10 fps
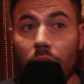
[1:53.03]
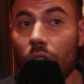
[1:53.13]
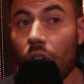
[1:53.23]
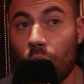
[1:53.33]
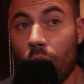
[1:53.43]

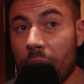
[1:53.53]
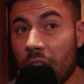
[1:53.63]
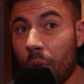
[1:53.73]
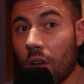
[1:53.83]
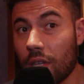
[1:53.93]
Look,
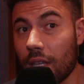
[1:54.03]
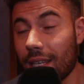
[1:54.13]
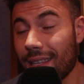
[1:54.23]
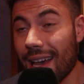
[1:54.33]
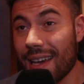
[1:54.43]
women's boxing
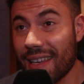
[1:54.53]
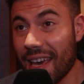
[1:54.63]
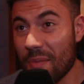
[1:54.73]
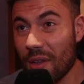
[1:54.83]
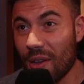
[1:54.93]
since I
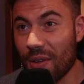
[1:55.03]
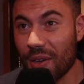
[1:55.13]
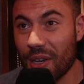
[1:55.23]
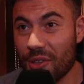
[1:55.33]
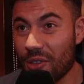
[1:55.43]
came
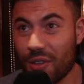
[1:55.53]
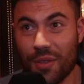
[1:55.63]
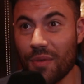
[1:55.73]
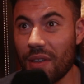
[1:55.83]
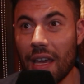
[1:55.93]
along has
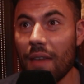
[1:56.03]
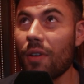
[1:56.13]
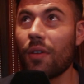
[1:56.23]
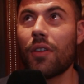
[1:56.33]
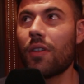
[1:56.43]
just
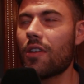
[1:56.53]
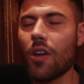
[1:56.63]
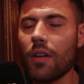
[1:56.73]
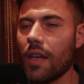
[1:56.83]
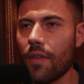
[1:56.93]
even
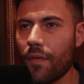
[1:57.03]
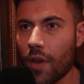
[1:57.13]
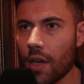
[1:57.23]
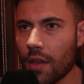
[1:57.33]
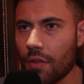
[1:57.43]
gone even
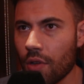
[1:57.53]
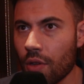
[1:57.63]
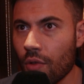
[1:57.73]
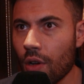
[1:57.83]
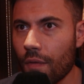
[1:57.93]
further through
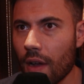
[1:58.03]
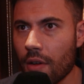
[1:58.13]
the roof.